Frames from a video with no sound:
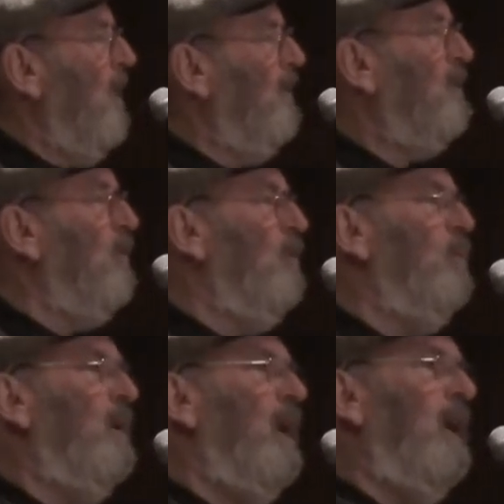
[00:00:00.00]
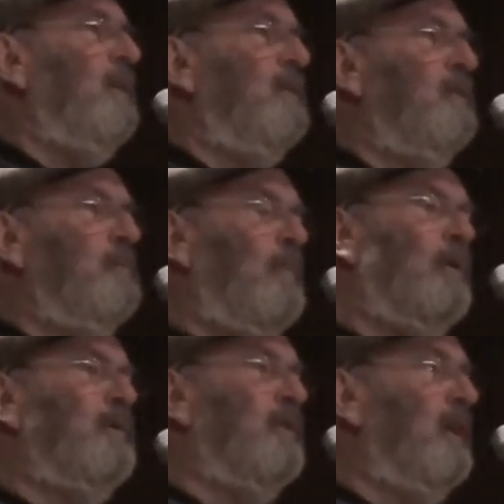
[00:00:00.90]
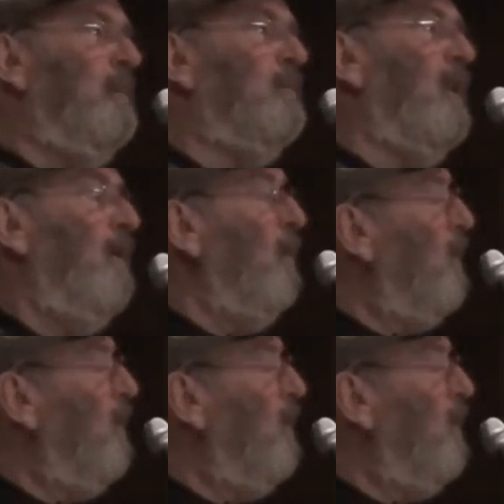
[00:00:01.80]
At school we had sports teams, they were